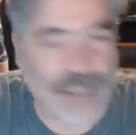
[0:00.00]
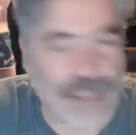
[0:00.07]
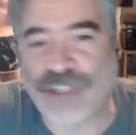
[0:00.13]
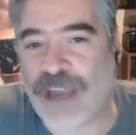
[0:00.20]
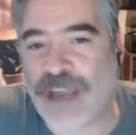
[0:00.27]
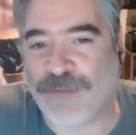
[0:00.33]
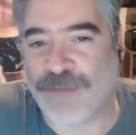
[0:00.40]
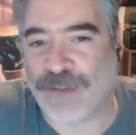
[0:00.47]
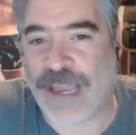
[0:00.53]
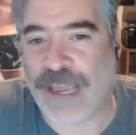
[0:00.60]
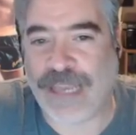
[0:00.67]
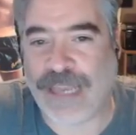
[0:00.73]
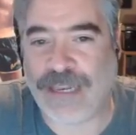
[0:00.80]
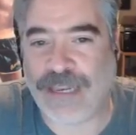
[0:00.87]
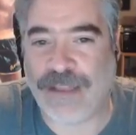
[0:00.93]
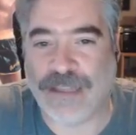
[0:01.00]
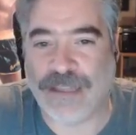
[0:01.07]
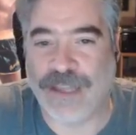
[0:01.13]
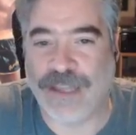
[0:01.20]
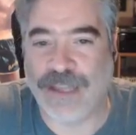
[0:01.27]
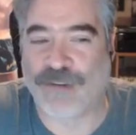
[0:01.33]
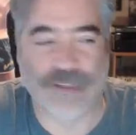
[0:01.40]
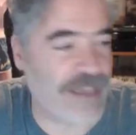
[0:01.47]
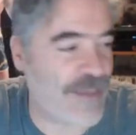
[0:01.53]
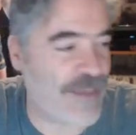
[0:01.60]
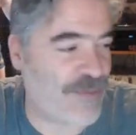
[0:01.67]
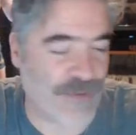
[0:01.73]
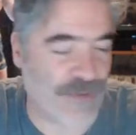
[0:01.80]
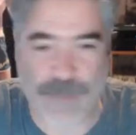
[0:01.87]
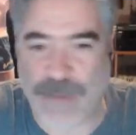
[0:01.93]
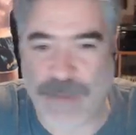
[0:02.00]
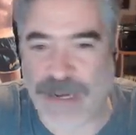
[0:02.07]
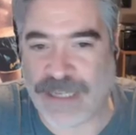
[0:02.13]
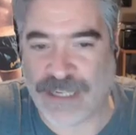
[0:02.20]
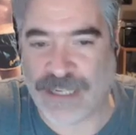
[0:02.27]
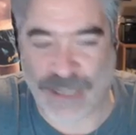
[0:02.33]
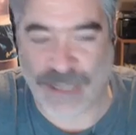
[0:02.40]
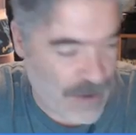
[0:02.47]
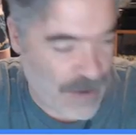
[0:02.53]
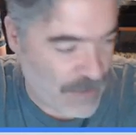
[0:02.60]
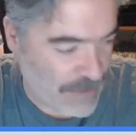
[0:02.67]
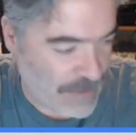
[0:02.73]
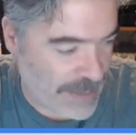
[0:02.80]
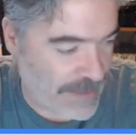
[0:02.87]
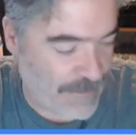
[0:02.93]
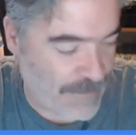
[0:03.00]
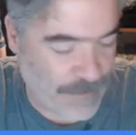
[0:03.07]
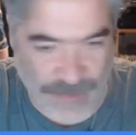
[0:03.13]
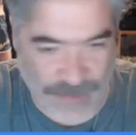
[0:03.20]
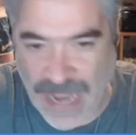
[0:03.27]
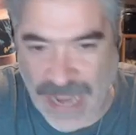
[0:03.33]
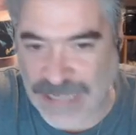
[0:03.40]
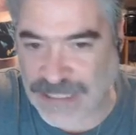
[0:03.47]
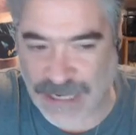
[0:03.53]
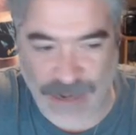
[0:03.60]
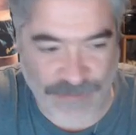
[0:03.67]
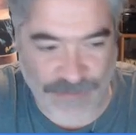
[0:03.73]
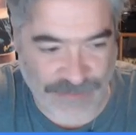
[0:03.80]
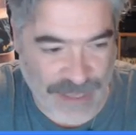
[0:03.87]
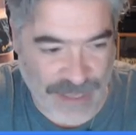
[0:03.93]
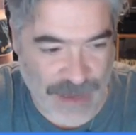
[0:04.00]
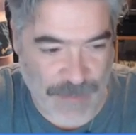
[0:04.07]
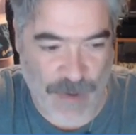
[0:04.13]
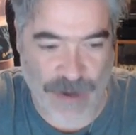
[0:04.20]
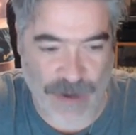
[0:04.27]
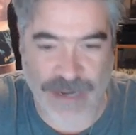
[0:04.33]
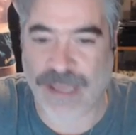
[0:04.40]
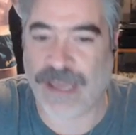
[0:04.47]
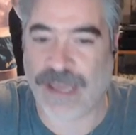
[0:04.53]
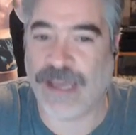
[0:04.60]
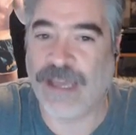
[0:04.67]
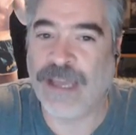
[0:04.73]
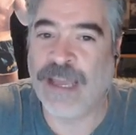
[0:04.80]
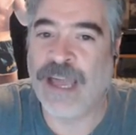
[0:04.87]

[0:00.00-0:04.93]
Jeff Lane literally 3 minutes ago. Nice enough to come on here.